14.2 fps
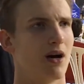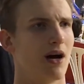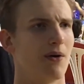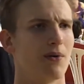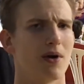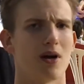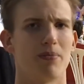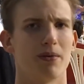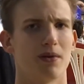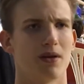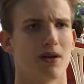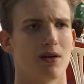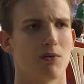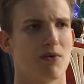
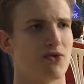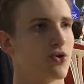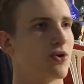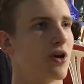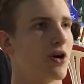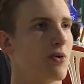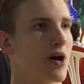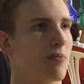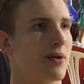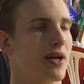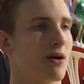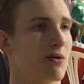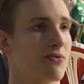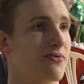With Junior, we are
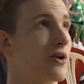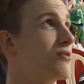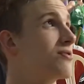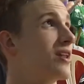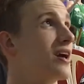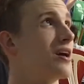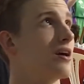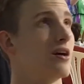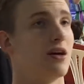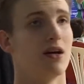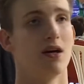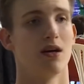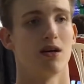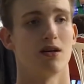playing in the fourth league
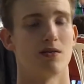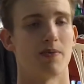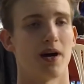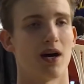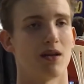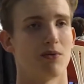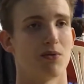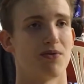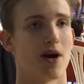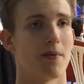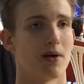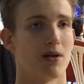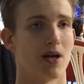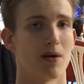in Spain,
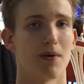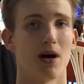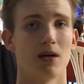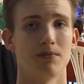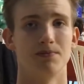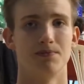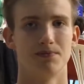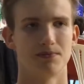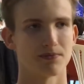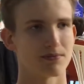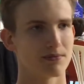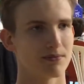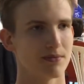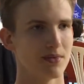in EBA.
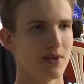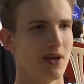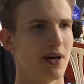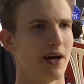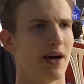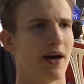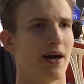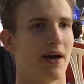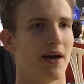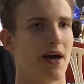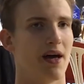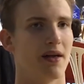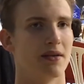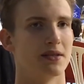
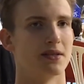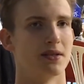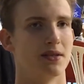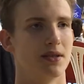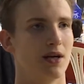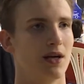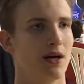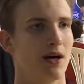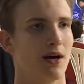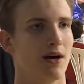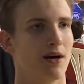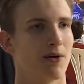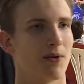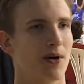And
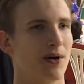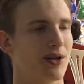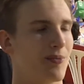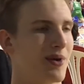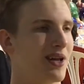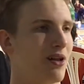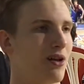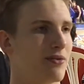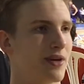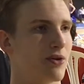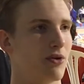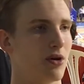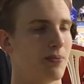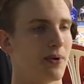we're in the middle of the
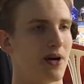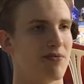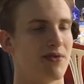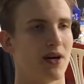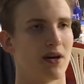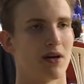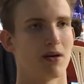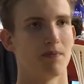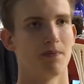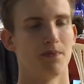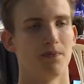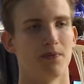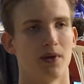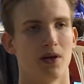group, I think.
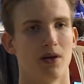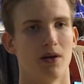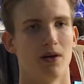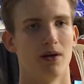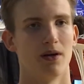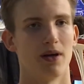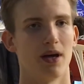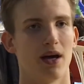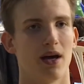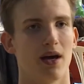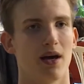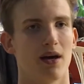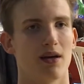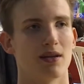
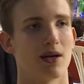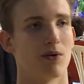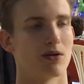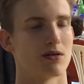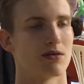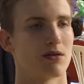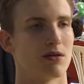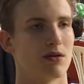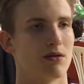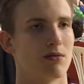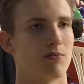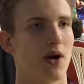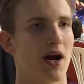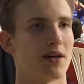And I was
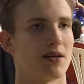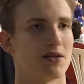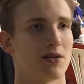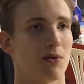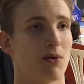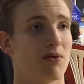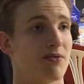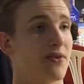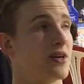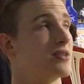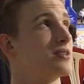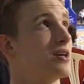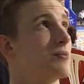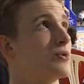practicing with the
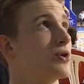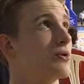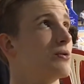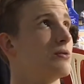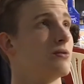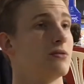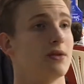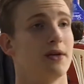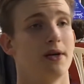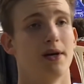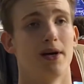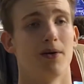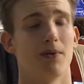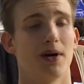first team too
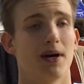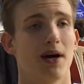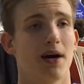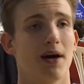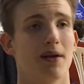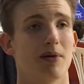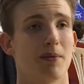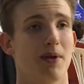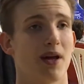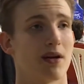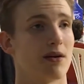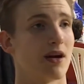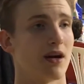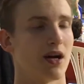when Pablo
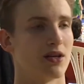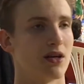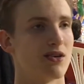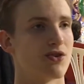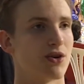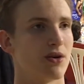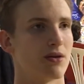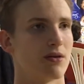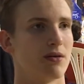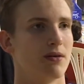Aguirre get injured.